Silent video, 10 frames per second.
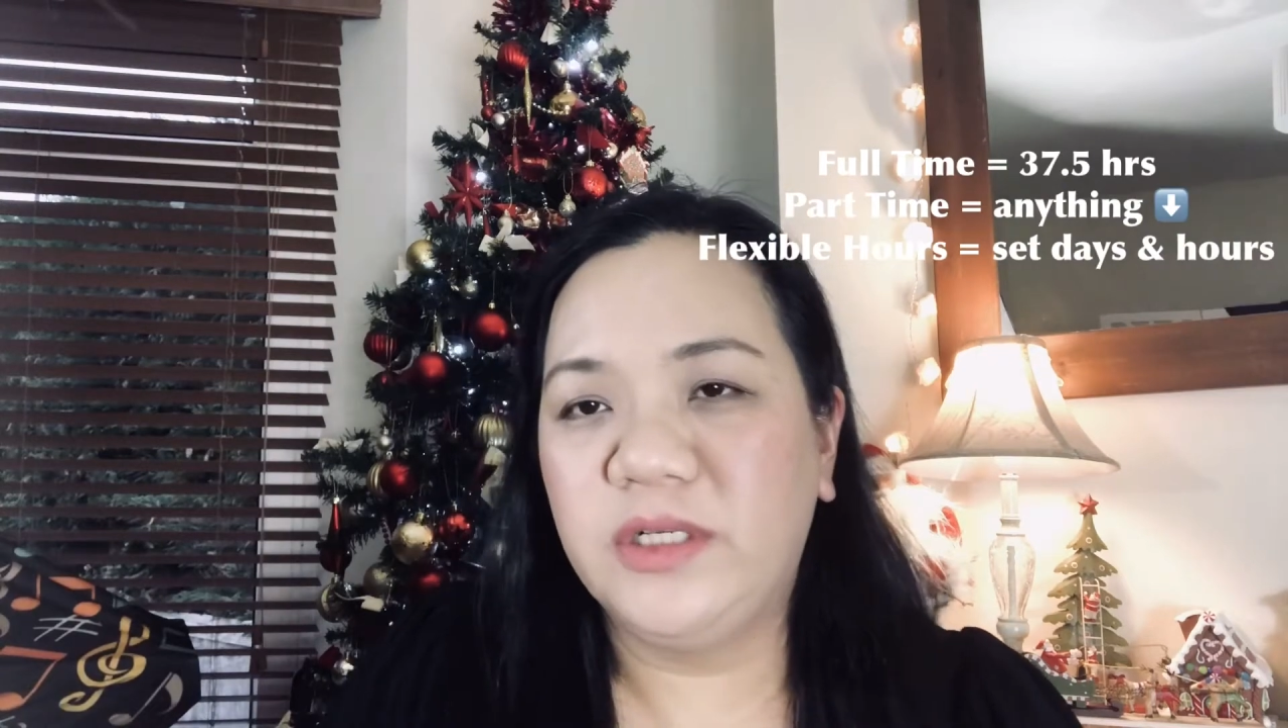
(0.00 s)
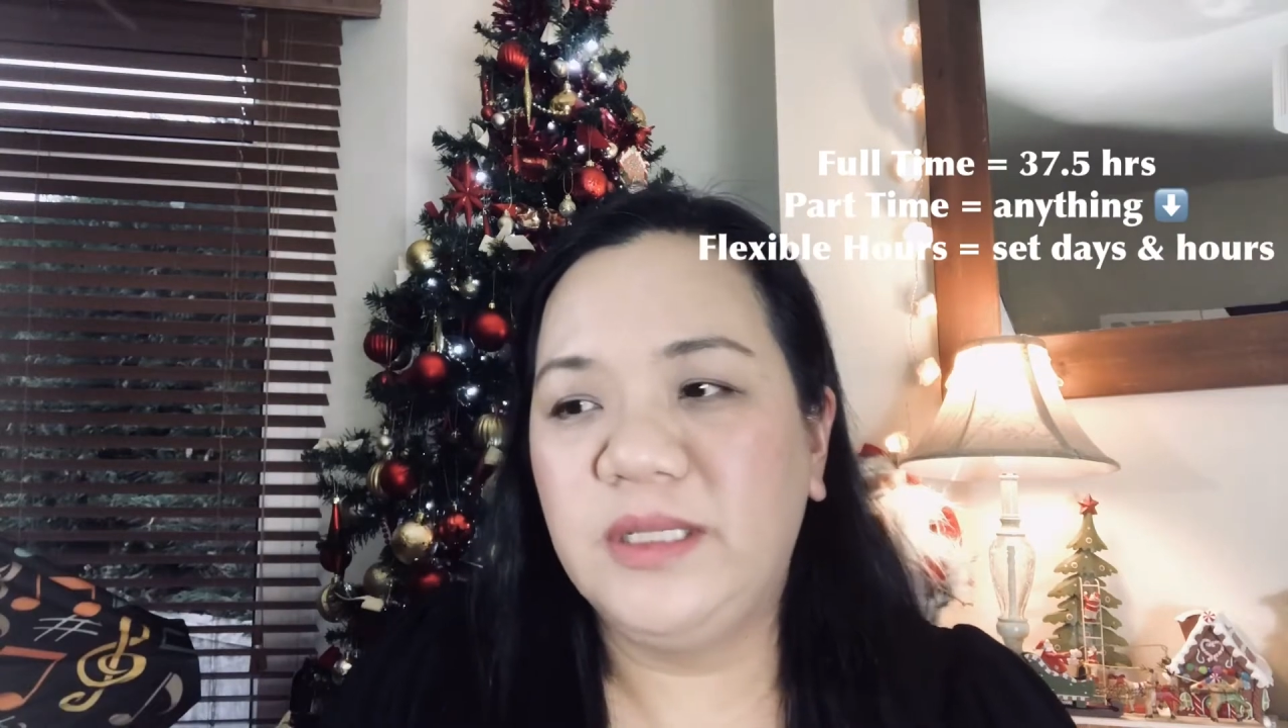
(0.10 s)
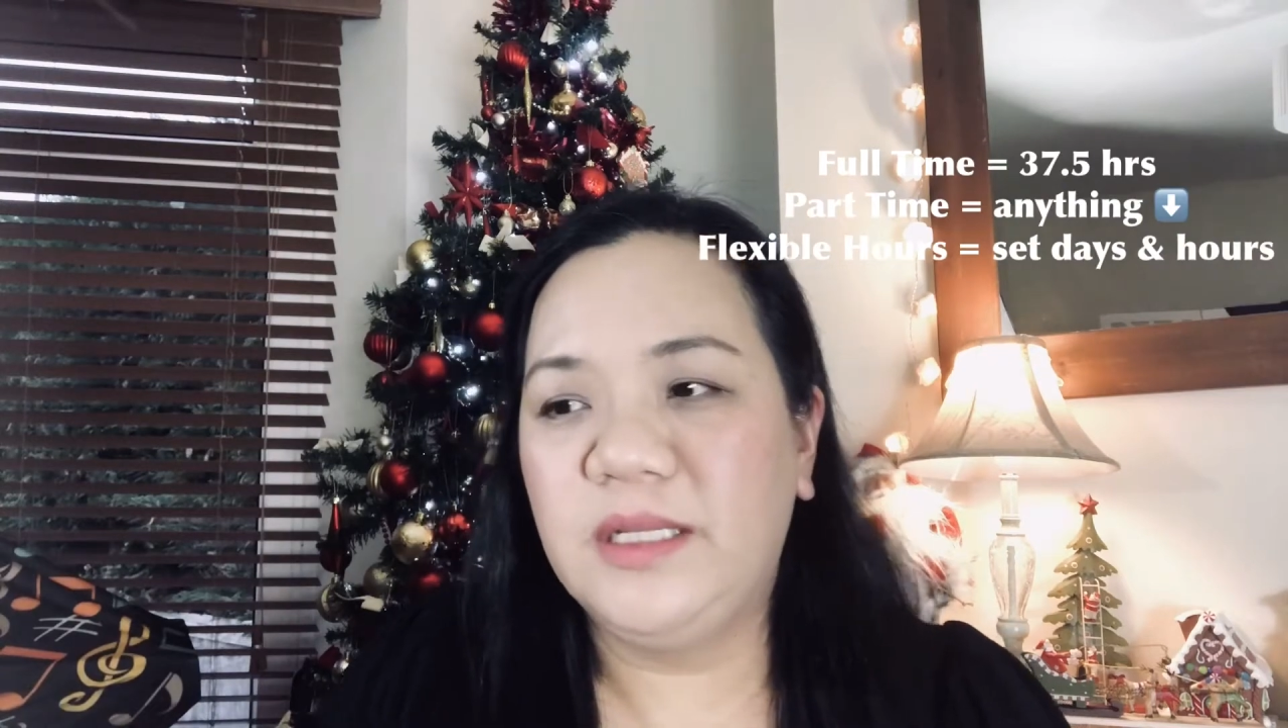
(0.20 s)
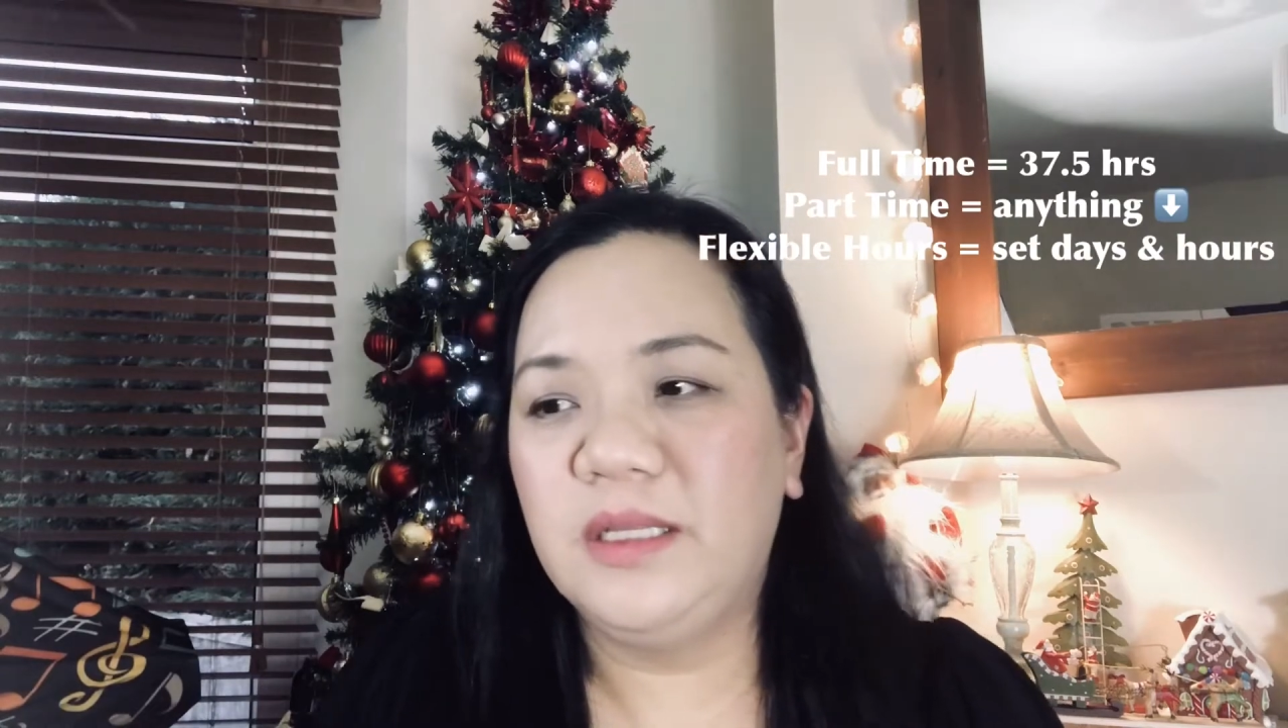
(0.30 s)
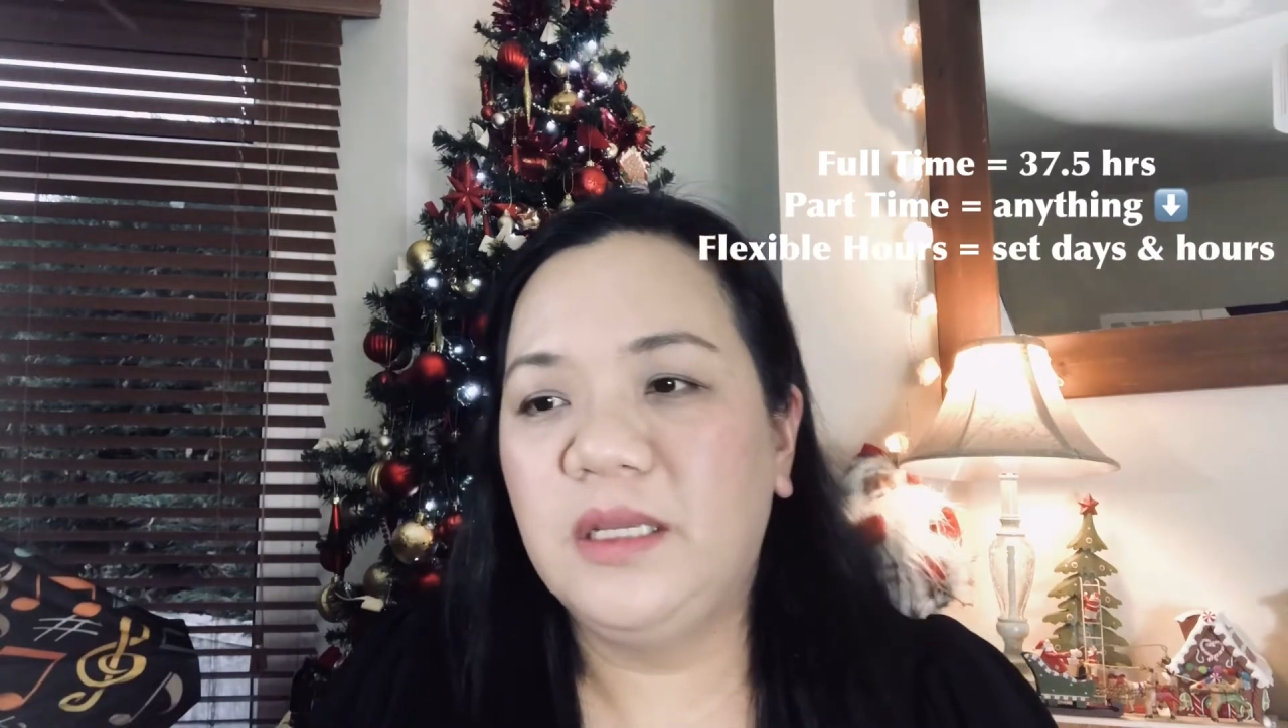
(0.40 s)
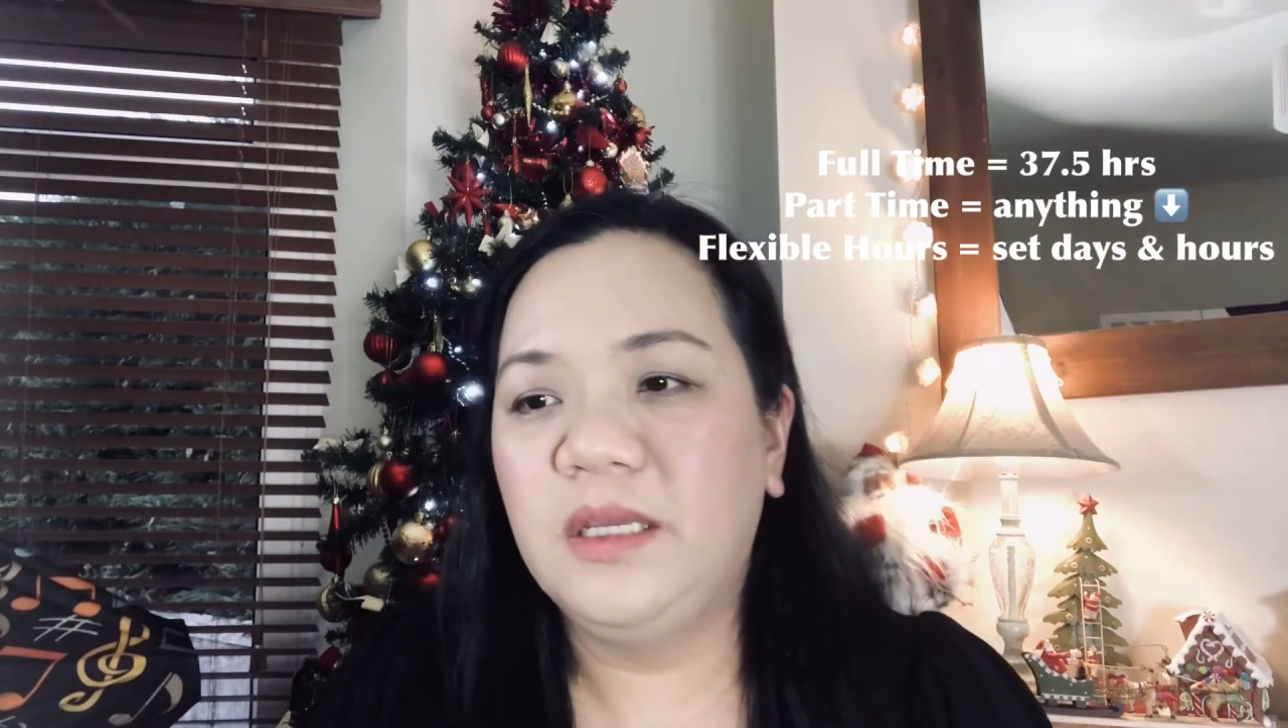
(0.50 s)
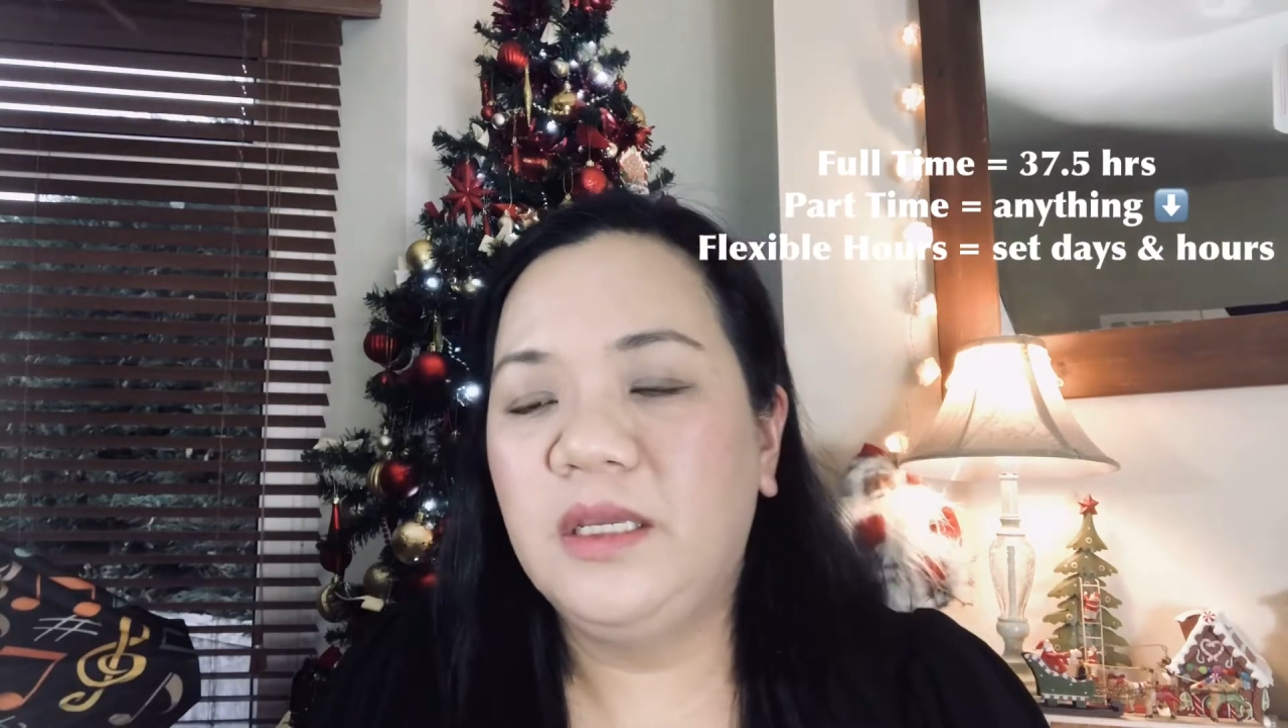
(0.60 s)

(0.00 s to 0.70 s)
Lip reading: that